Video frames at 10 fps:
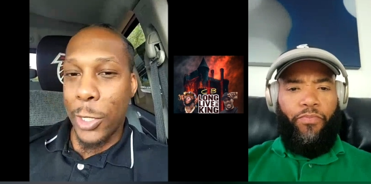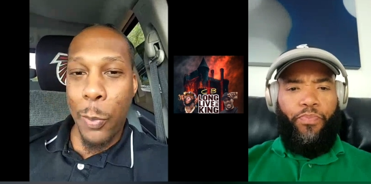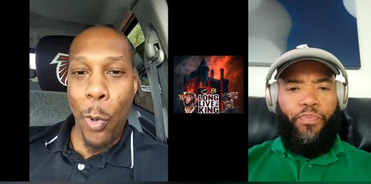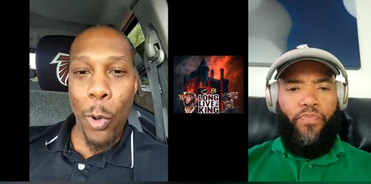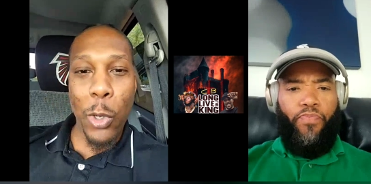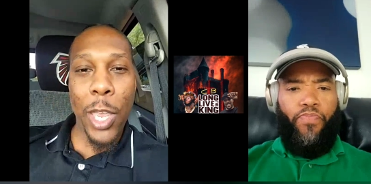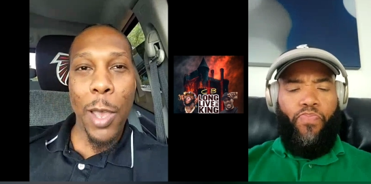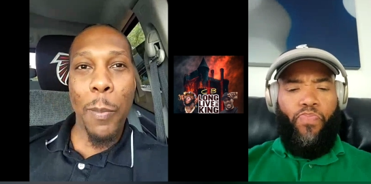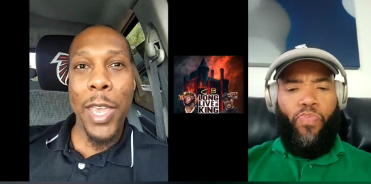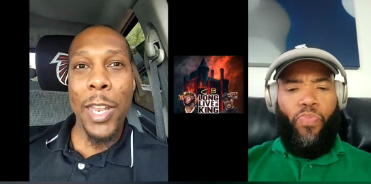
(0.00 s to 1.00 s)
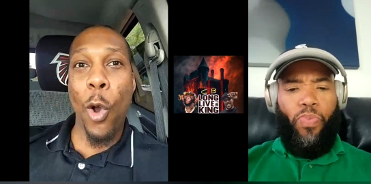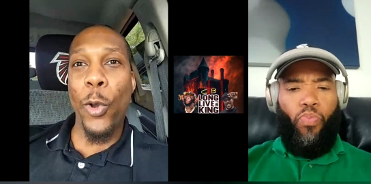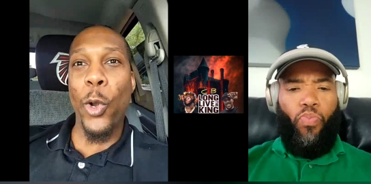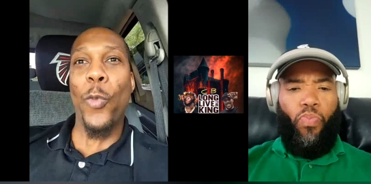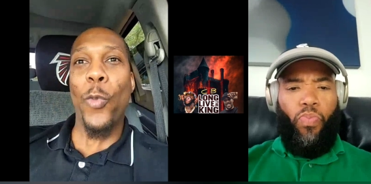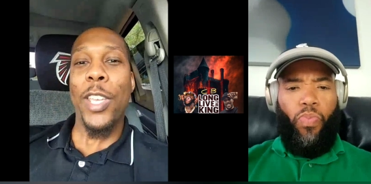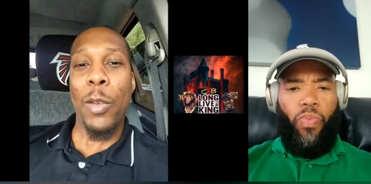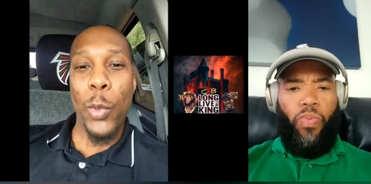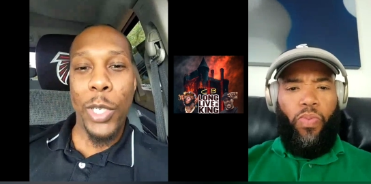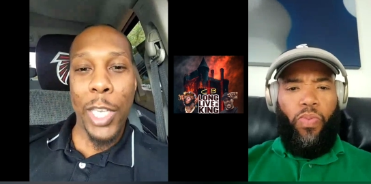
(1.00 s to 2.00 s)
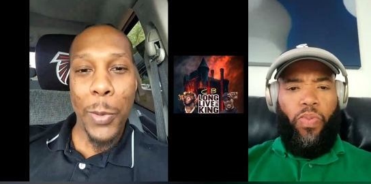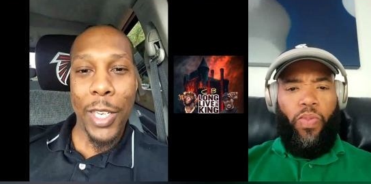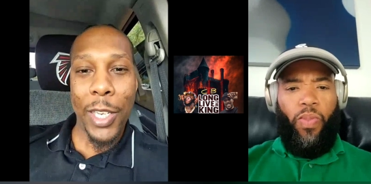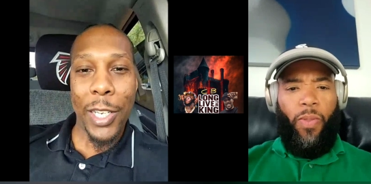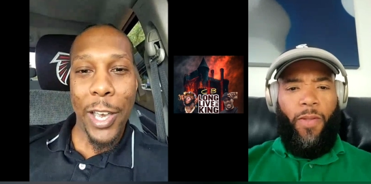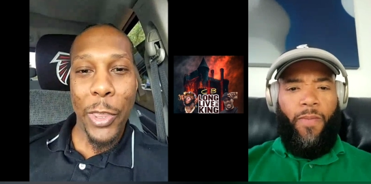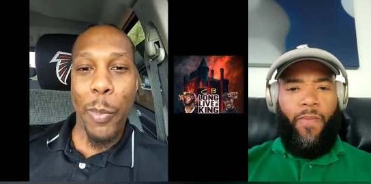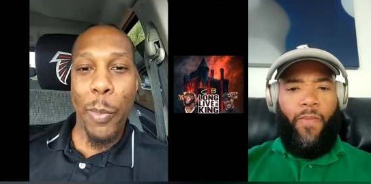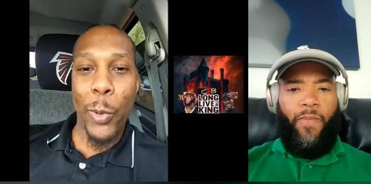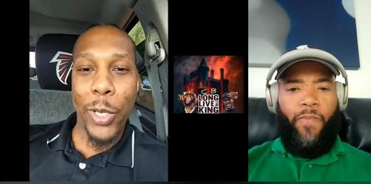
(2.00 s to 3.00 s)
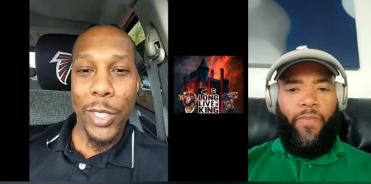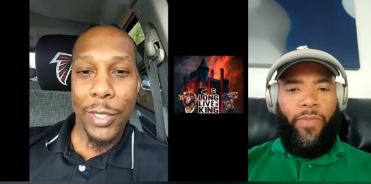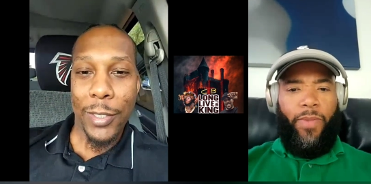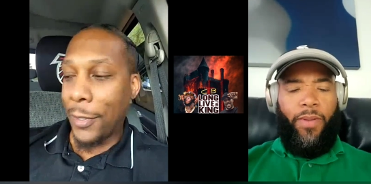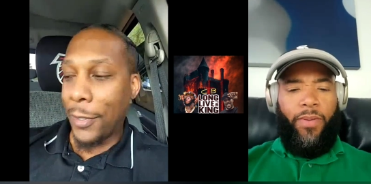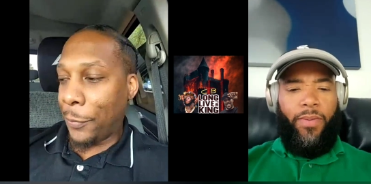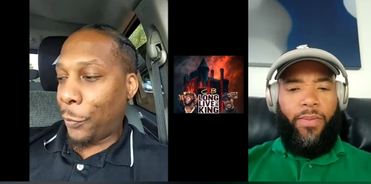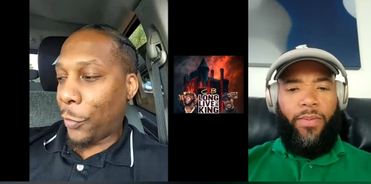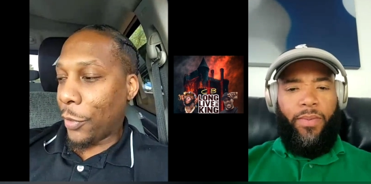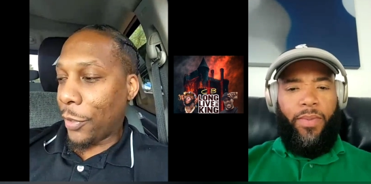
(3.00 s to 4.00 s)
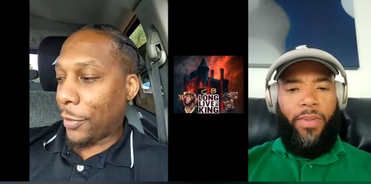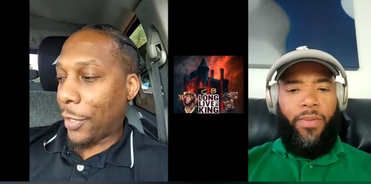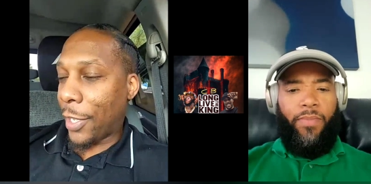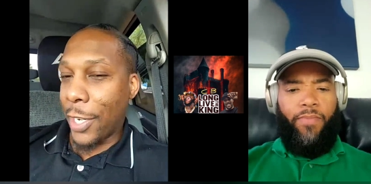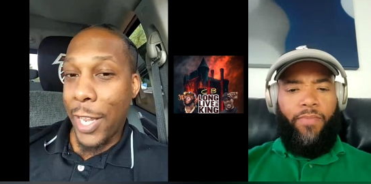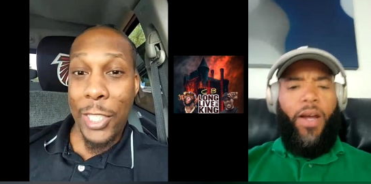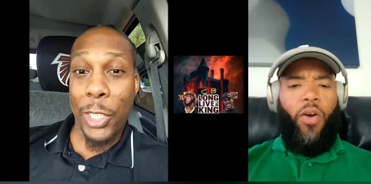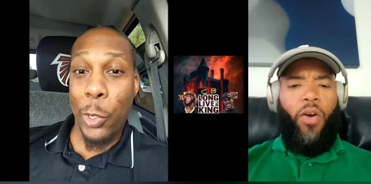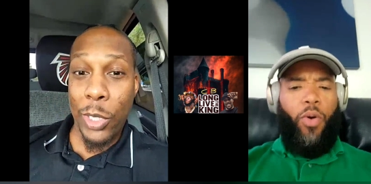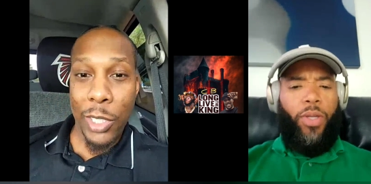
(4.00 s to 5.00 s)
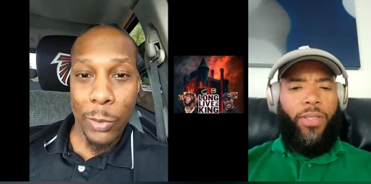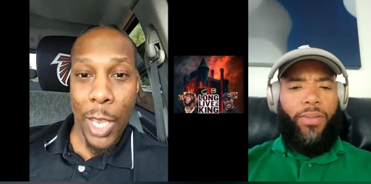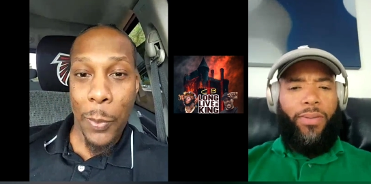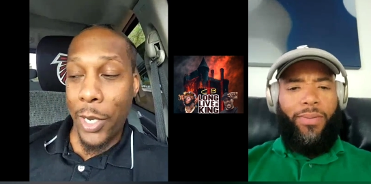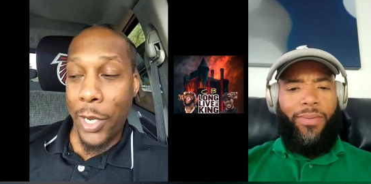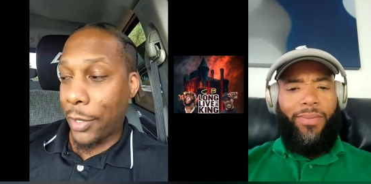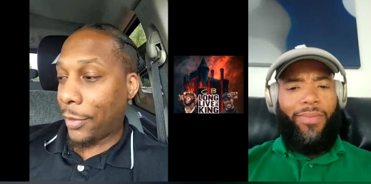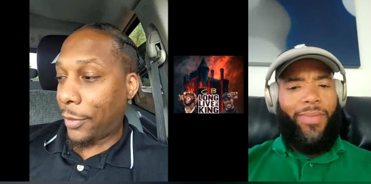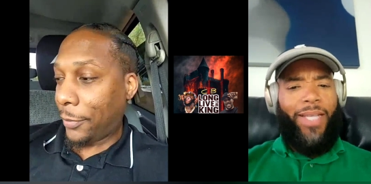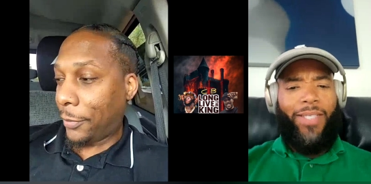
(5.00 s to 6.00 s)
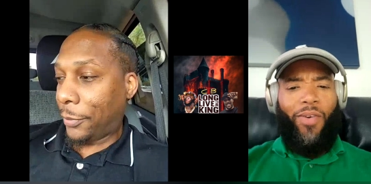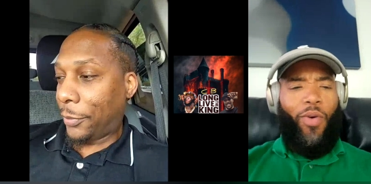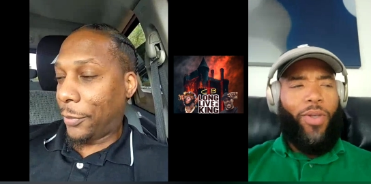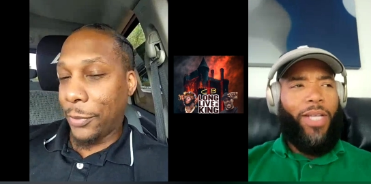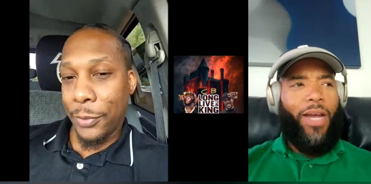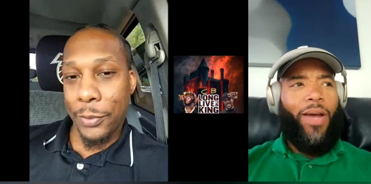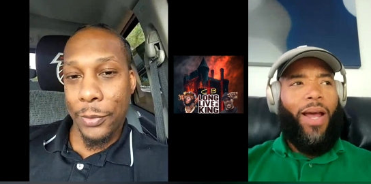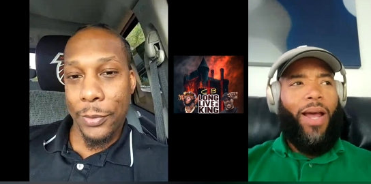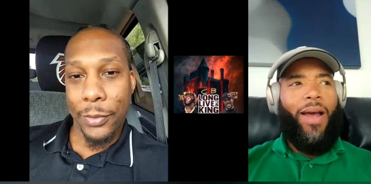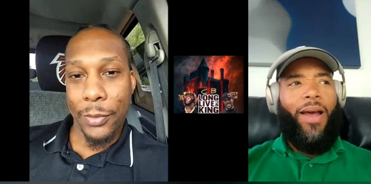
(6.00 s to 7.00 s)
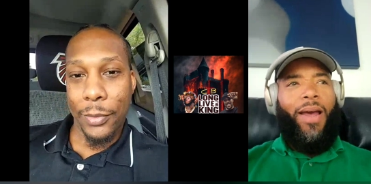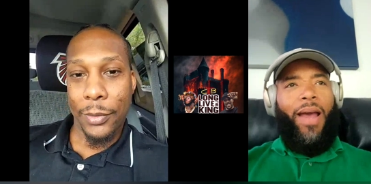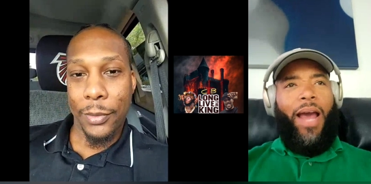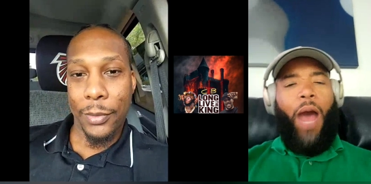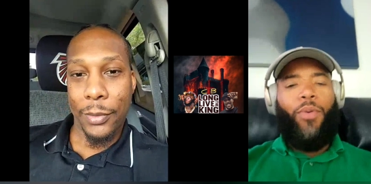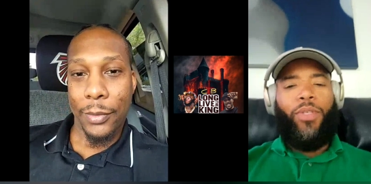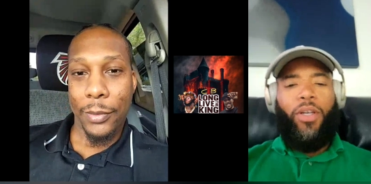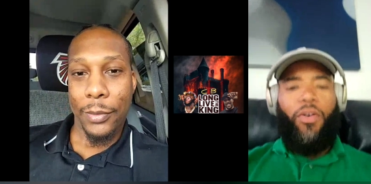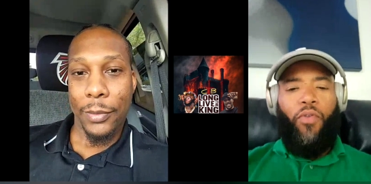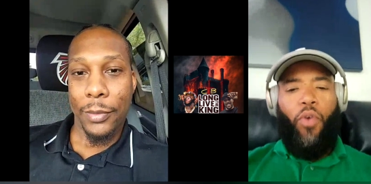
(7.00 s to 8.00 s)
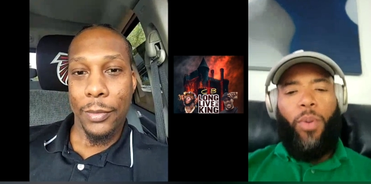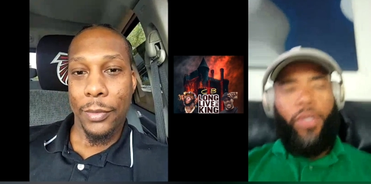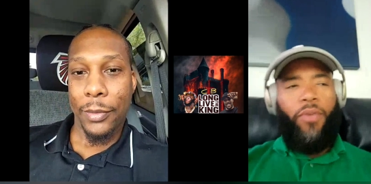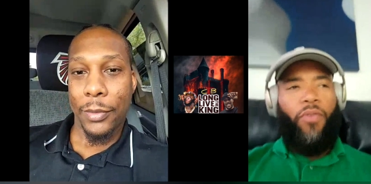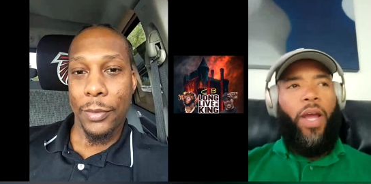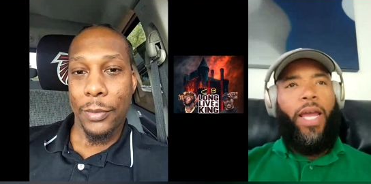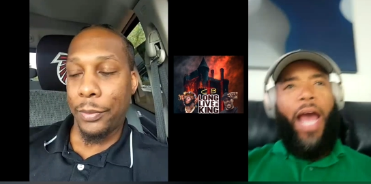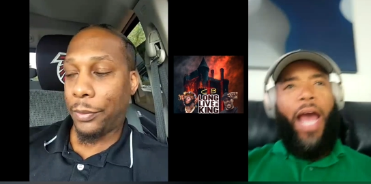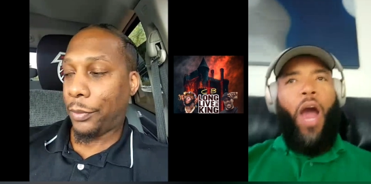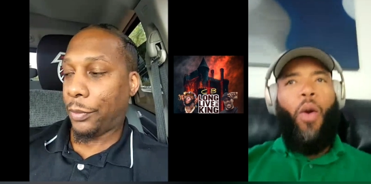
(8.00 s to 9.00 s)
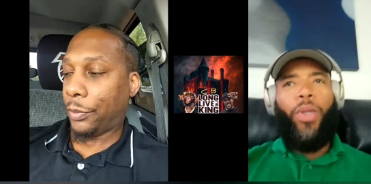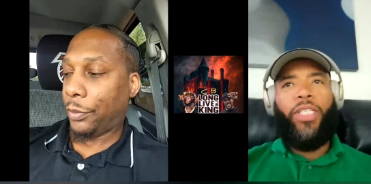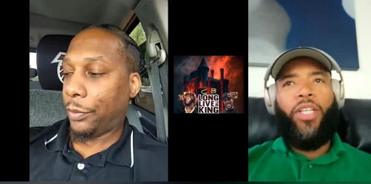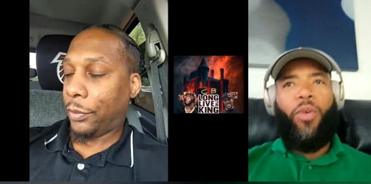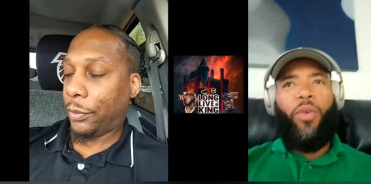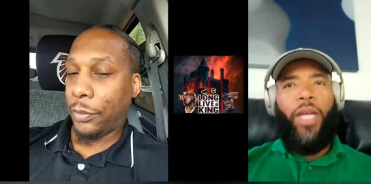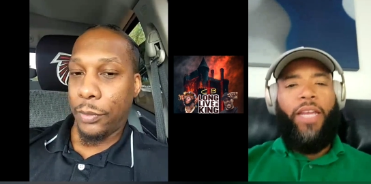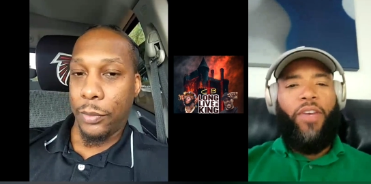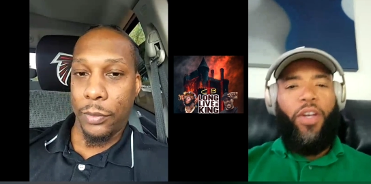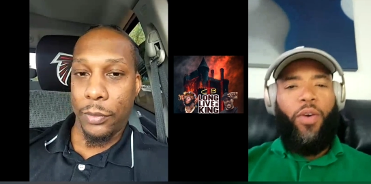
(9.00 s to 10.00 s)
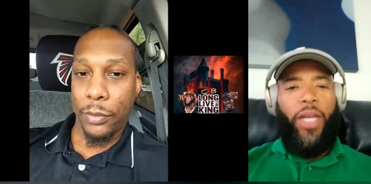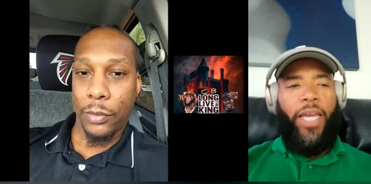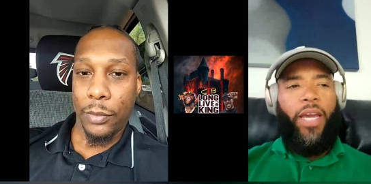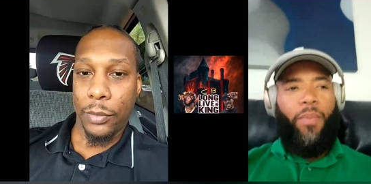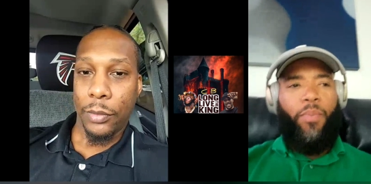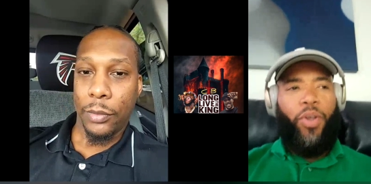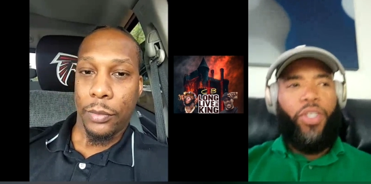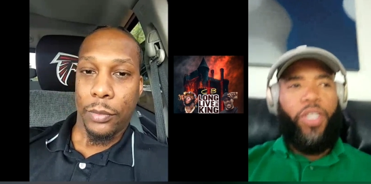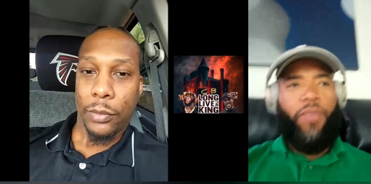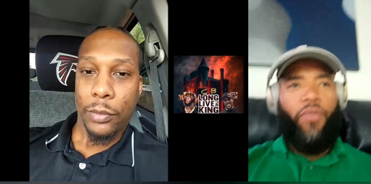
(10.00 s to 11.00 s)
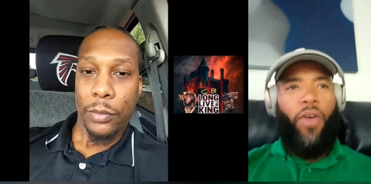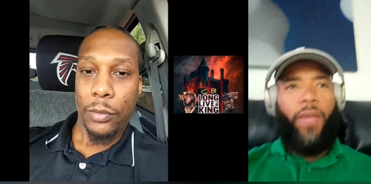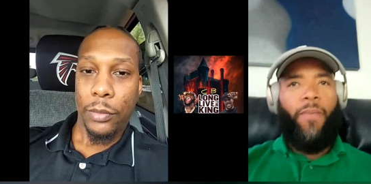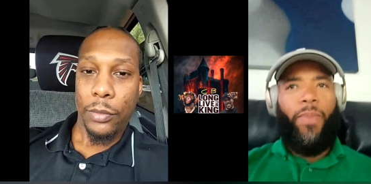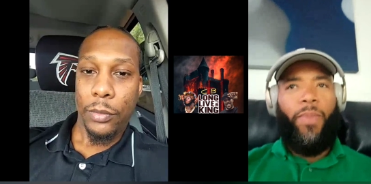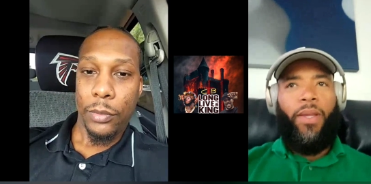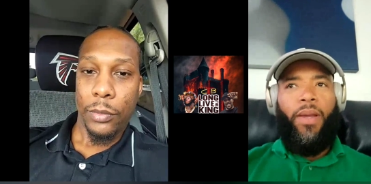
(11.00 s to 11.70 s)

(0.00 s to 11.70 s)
Speaker 1: disappointed you kept being over and over again when we kept getting other opponents and other yeah, excuses. Of course.
Speaker 2: Yeah, of course. I, I I was looking forward to the fight. I always thought that even though they kept pushing the fight,